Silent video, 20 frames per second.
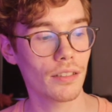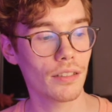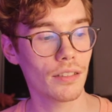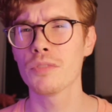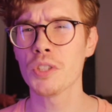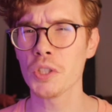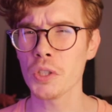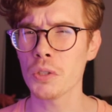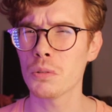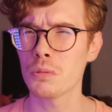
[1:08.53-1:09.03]

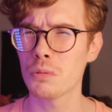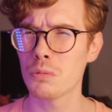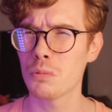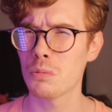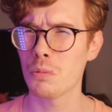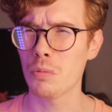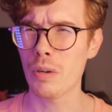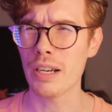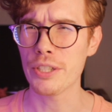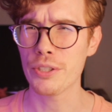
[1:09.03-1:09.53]
So
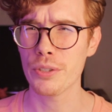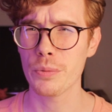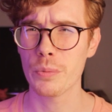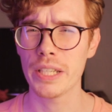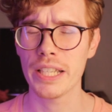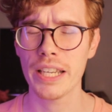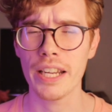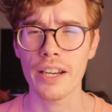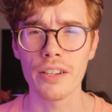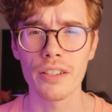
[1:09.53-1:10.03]
why should we
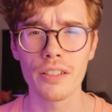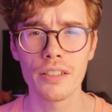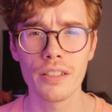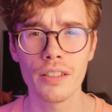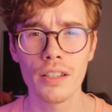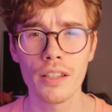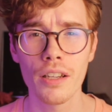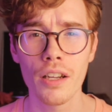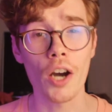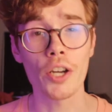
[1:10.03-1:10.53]
care?
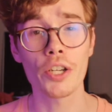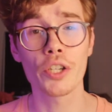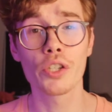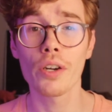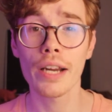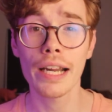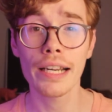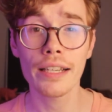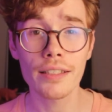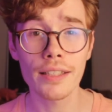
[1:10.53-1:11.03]
On a
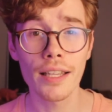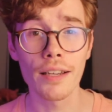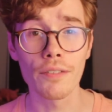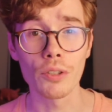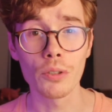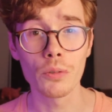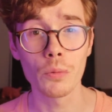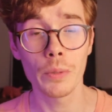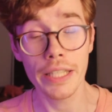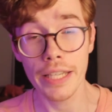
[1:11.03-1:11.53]
grand
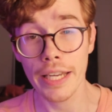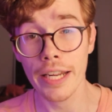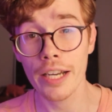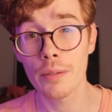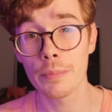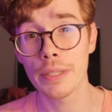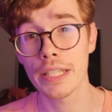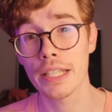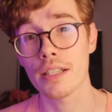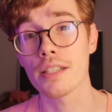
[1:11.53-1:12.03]
level, we care
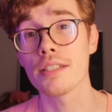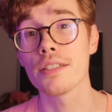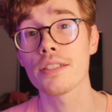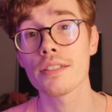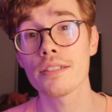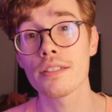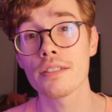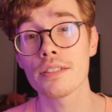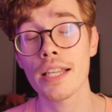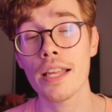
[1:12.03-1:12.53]

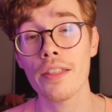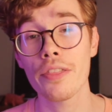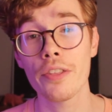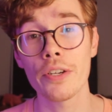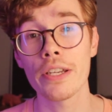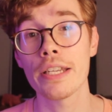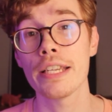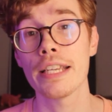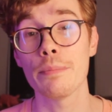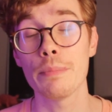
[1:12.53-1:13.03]
because set
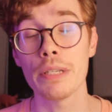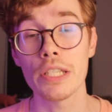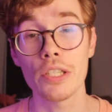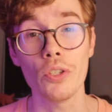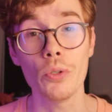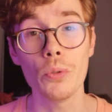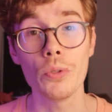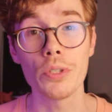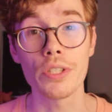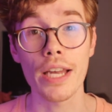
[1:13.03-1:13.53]
theory can be
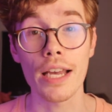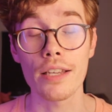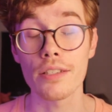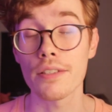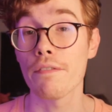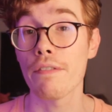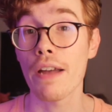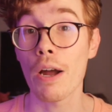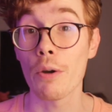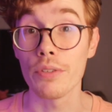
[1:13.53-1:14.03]
used as a
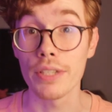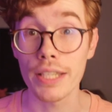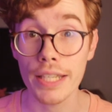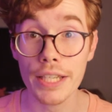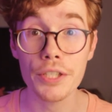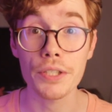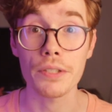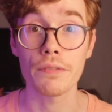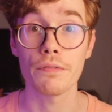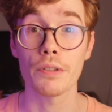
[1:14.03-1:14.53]

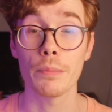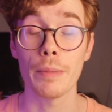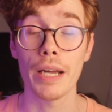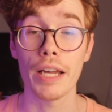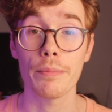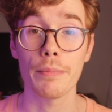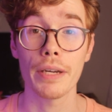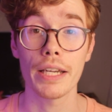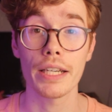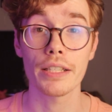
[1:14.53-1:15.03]
foundation for
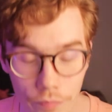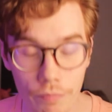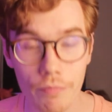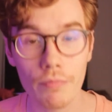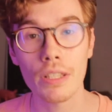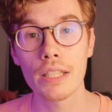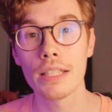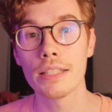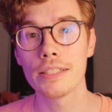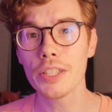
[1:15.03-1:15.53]

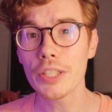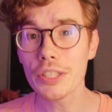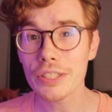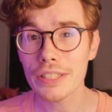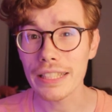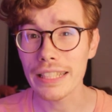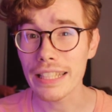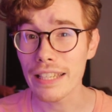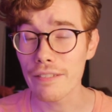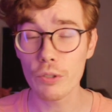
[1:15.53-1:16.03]
mathematics.
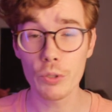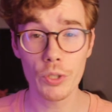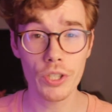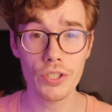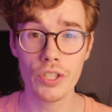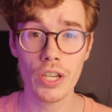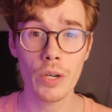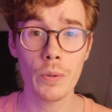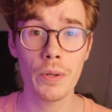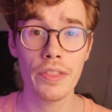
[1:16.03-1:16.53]
Seriously, if you just
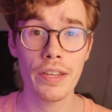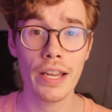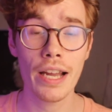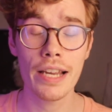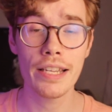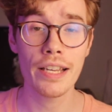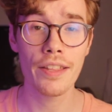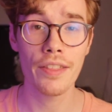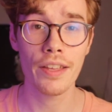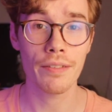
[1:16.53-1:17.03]
start with the
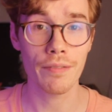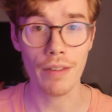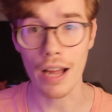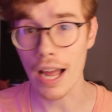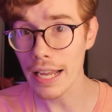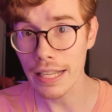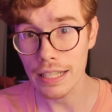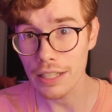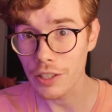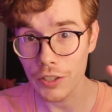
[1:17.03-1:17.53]
idea that
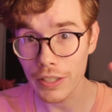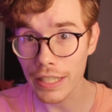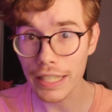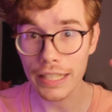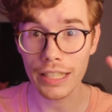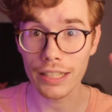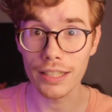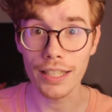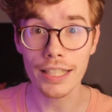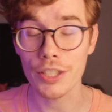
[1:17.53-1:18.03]
I can create
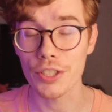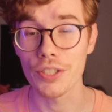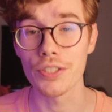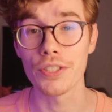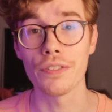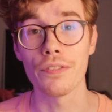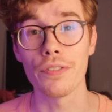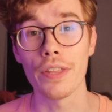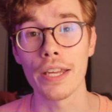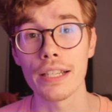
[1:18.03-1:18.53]
collections
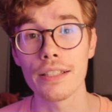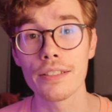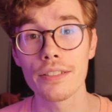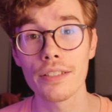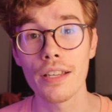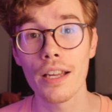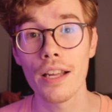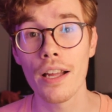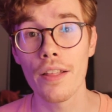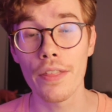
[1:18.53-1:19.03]
of things,
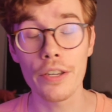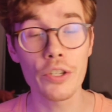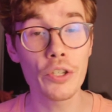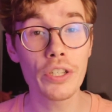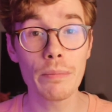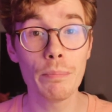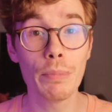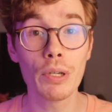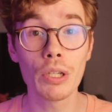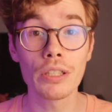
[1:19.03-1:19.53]
then you
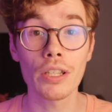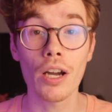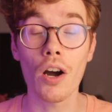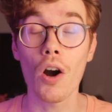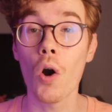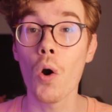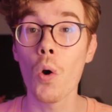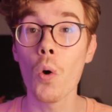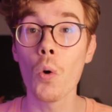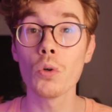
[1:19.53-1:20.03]
can build
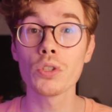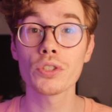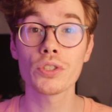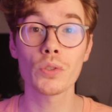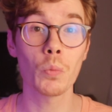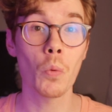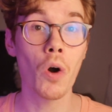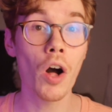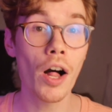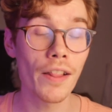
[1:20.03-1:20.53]
whole
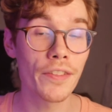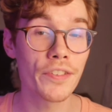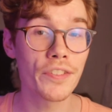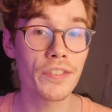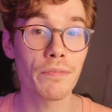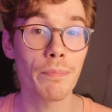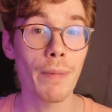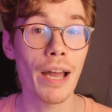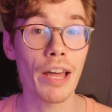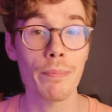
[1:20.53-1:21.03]
swaths
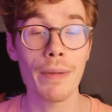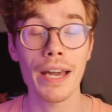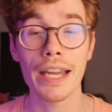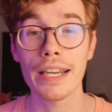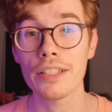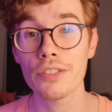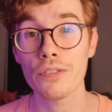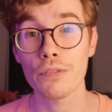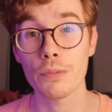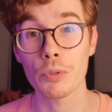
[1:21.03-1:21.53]
of
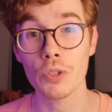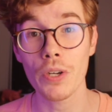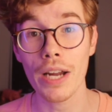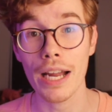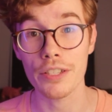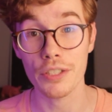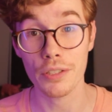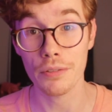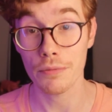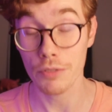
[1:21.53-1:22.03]
mathematics from
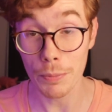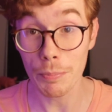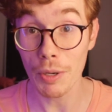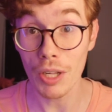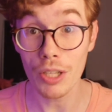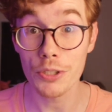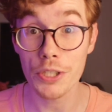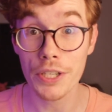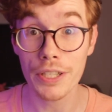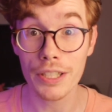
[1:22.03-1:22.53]
scratch,
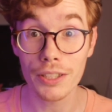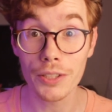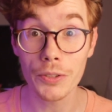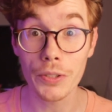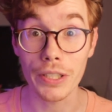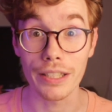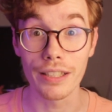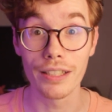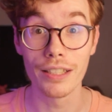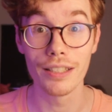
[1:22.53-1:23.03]
topology
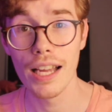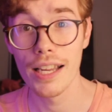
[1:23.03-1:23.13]
included.